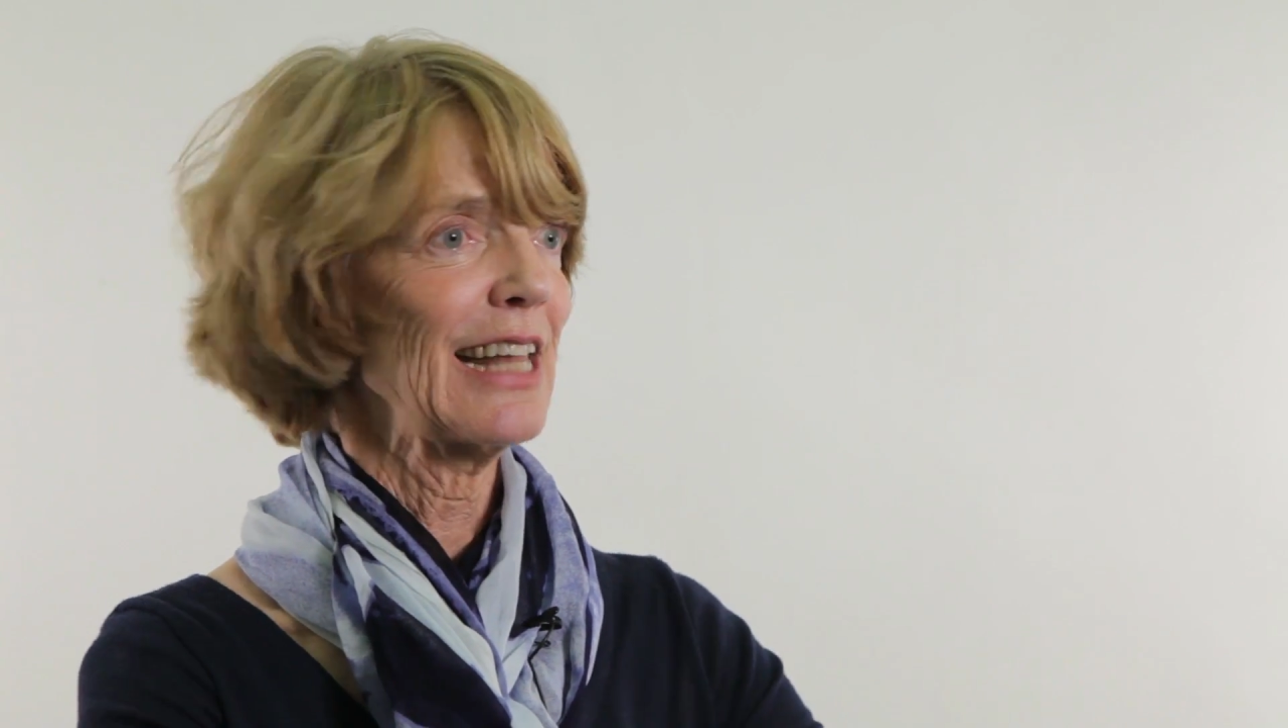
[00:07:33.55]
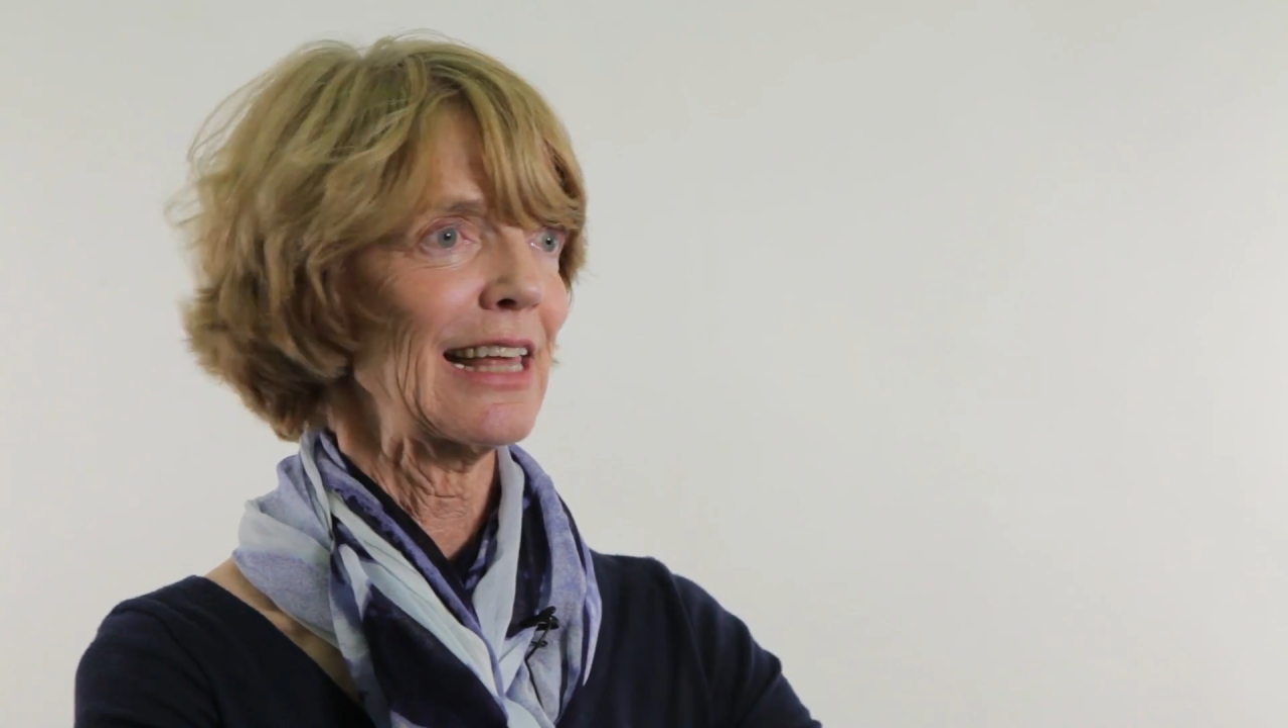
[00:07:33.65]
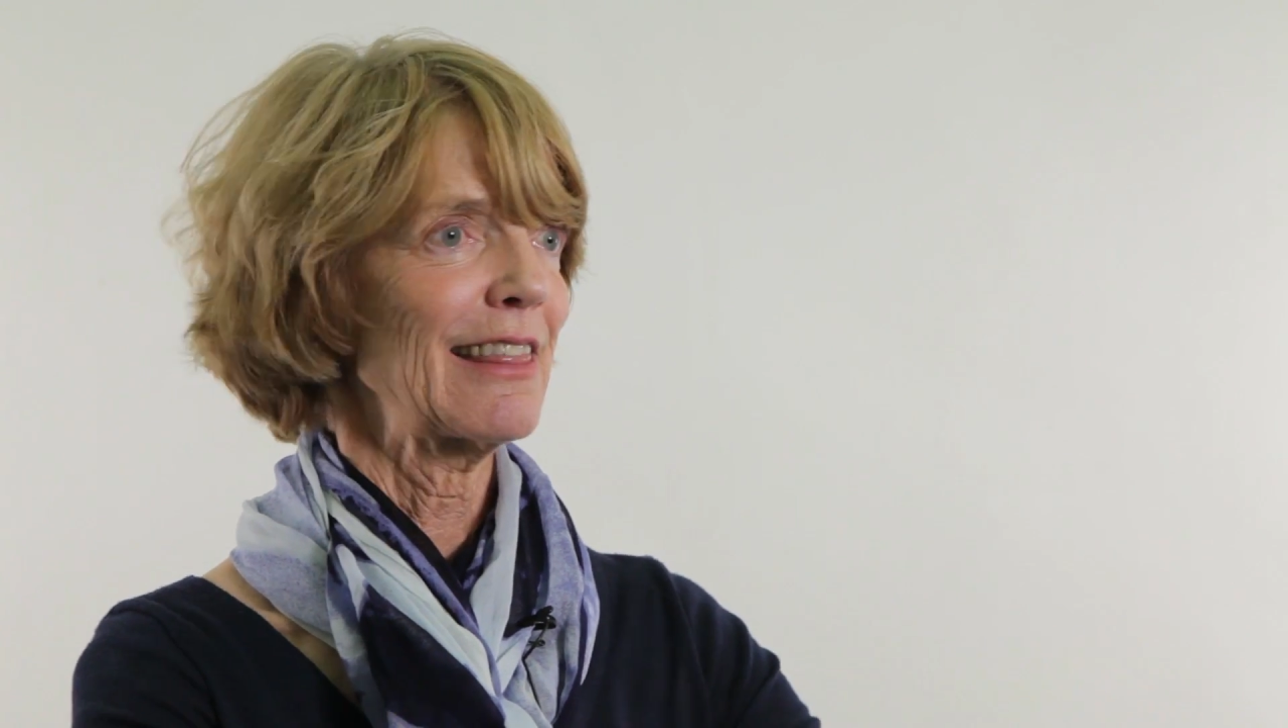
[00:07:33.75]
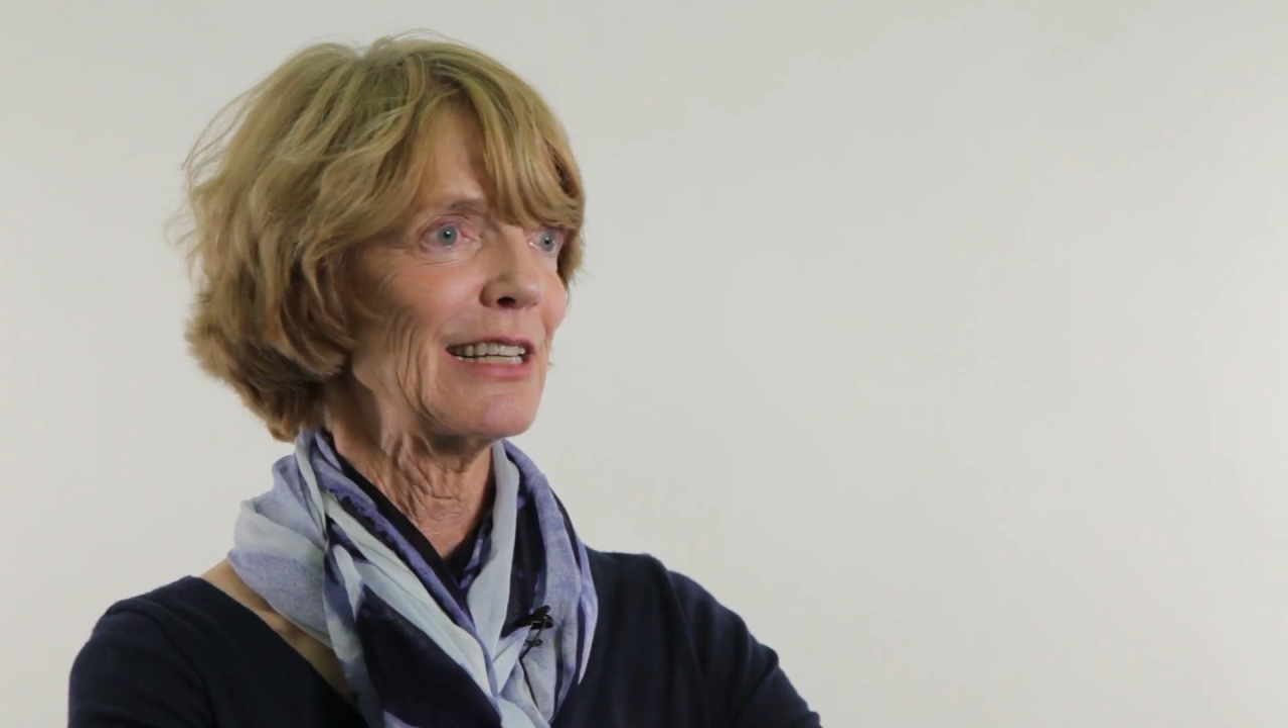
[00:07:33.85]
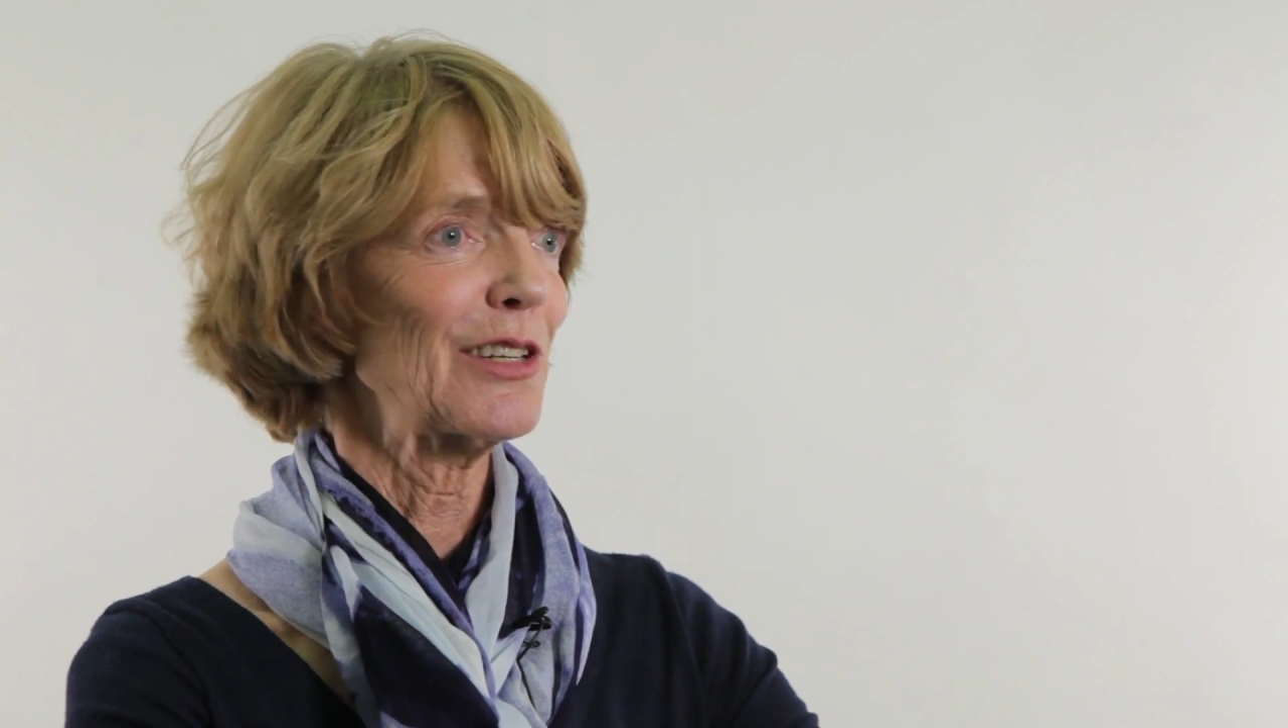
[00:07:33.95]

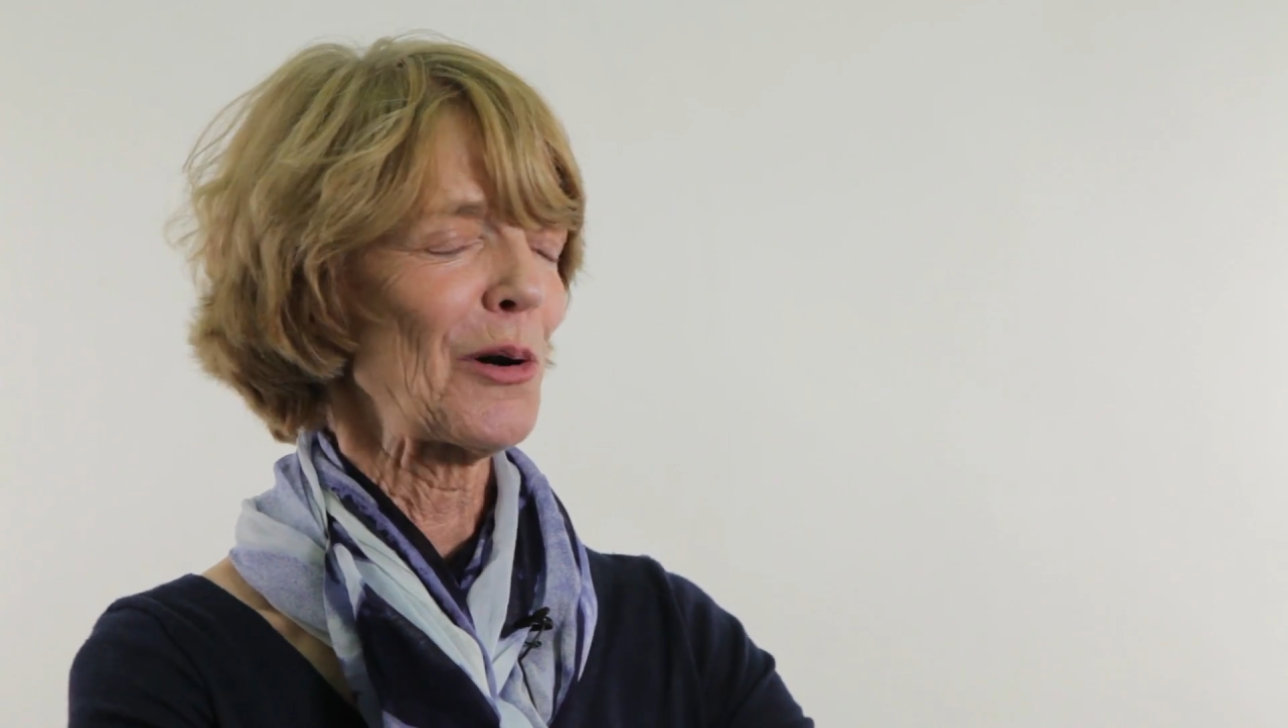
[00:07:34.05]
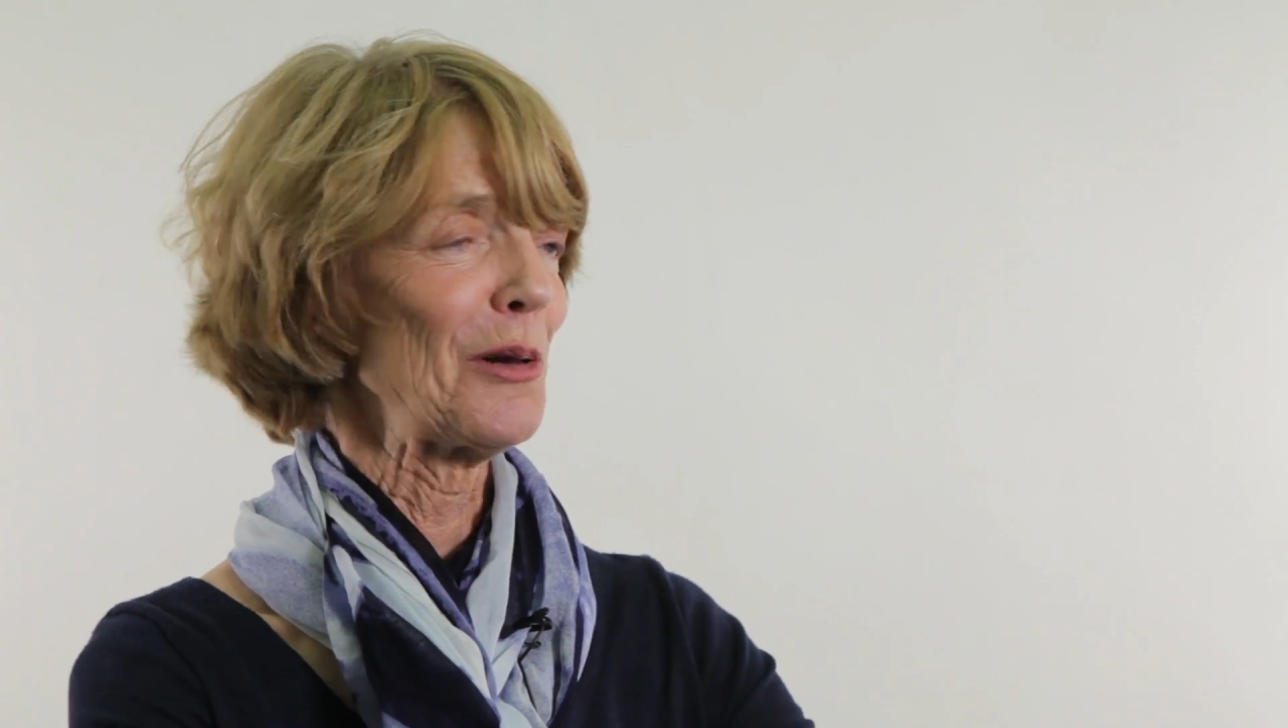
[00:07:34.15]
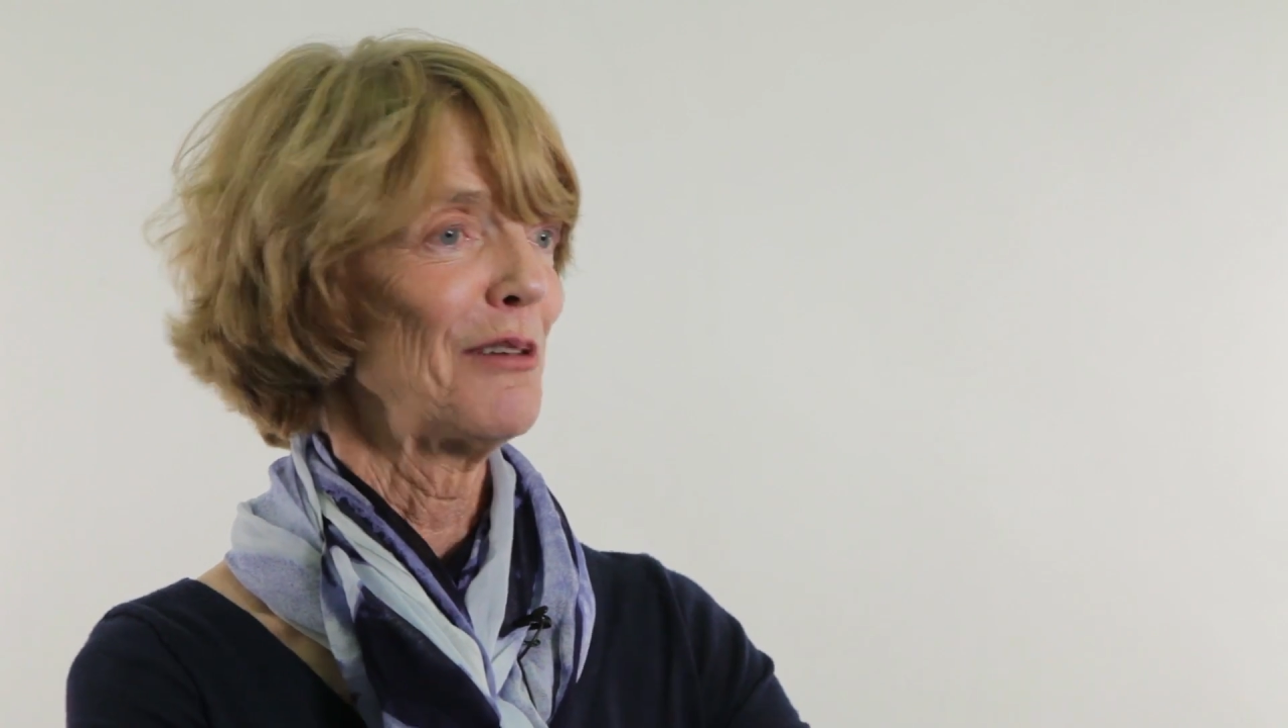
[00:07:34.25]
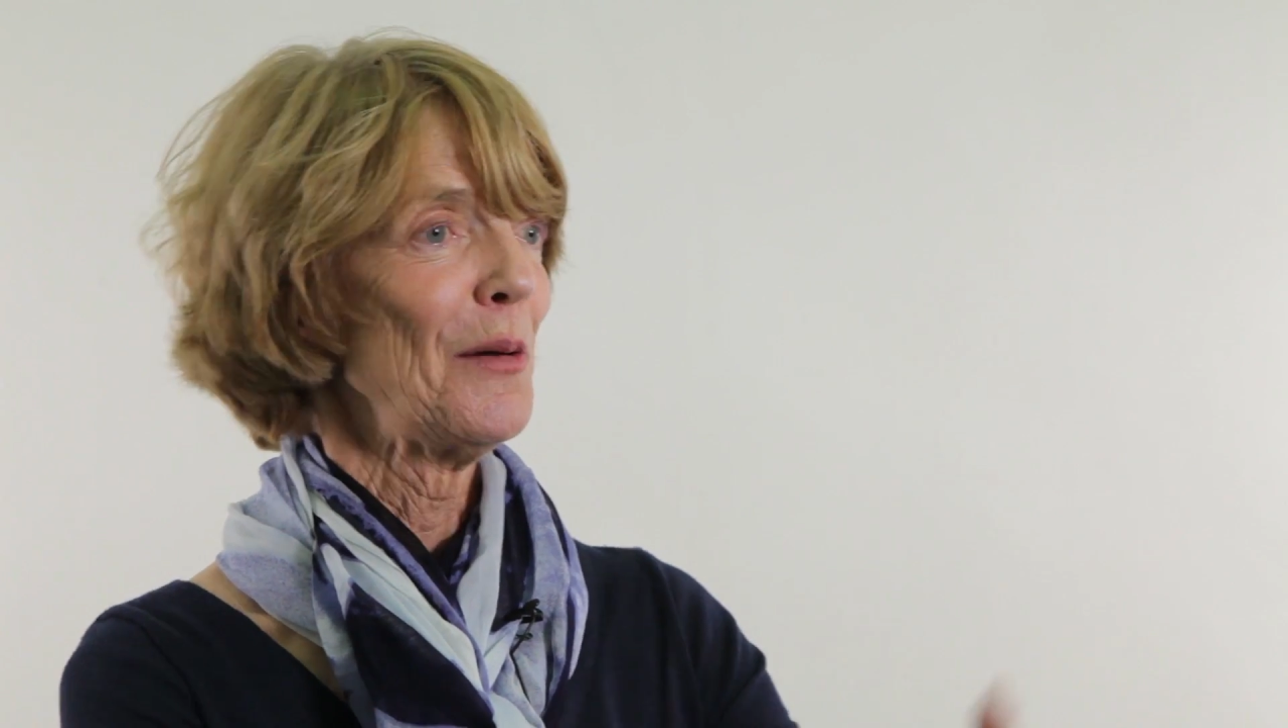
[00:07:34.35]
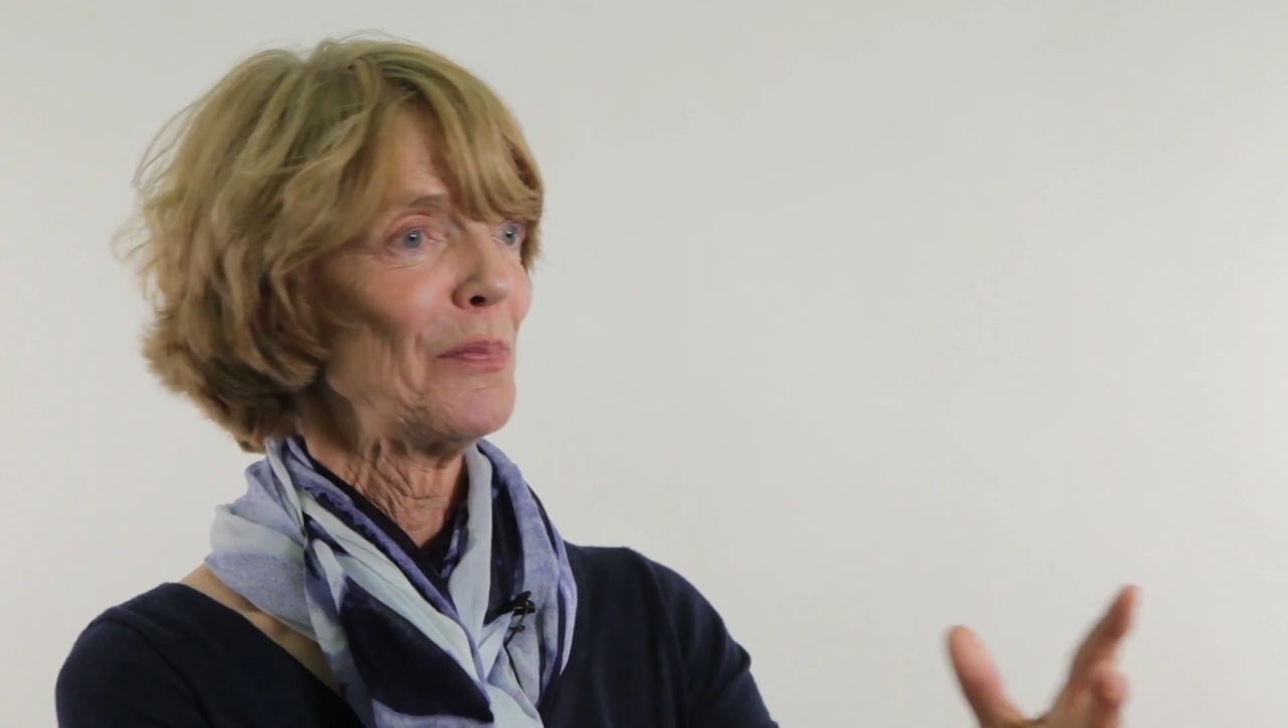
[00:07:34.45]
like they sort
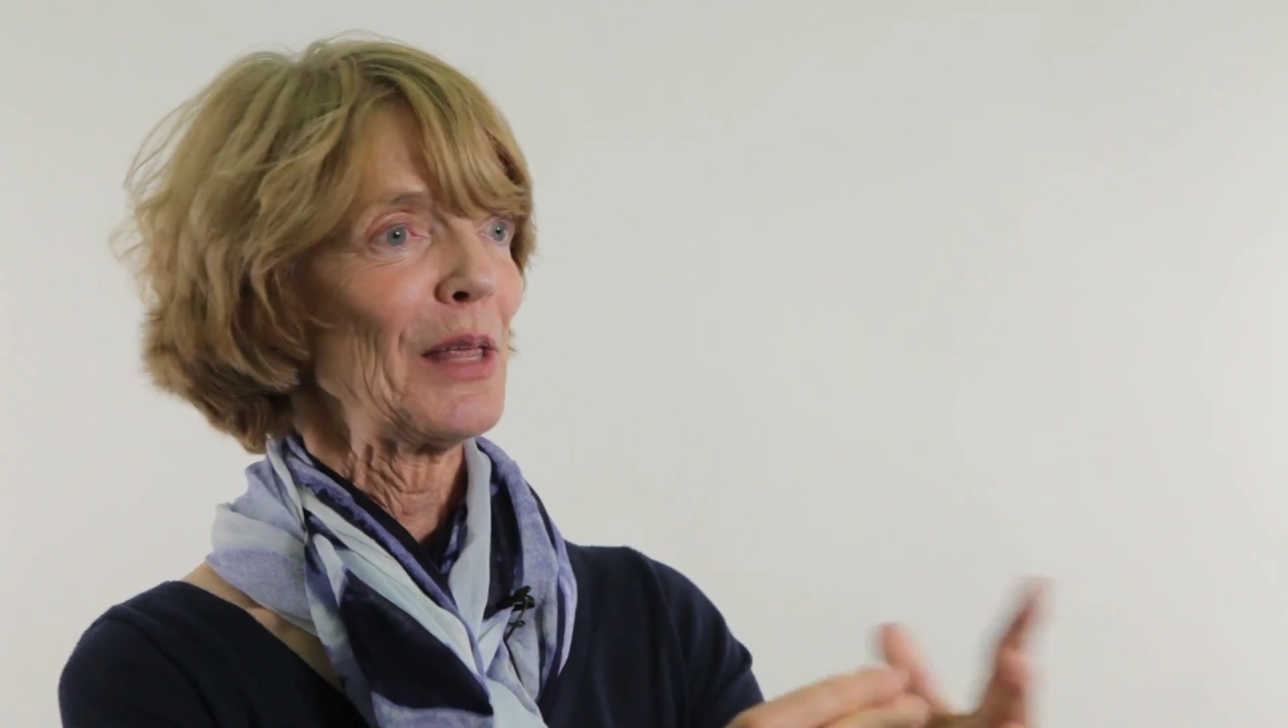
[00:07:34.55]
of,